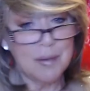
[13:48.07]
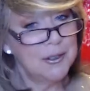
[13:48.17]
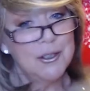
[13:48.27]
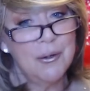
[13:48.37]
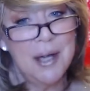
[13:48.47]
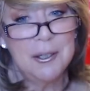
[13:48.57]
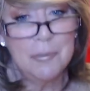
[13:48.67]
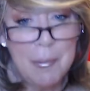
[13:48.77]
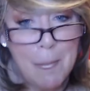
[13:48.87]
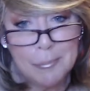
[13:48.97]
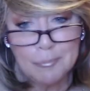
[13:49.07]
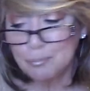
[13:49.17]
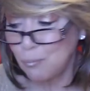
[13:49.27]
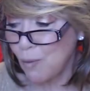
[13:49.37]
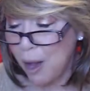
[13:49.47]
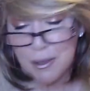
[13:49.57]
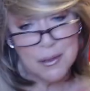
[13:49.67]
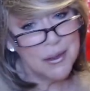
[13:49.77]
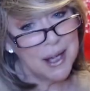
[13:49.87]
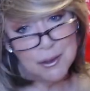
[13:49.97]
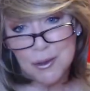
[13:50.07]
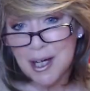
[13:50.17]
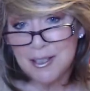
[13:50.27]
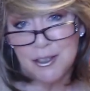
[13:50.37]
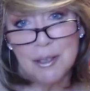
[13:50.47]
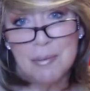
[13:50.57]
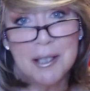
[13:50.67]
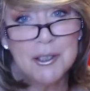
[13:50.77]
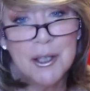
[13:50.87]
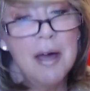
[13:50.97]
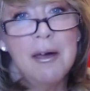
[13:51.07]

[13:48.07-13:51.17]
So anyway, I want to thank you guys so much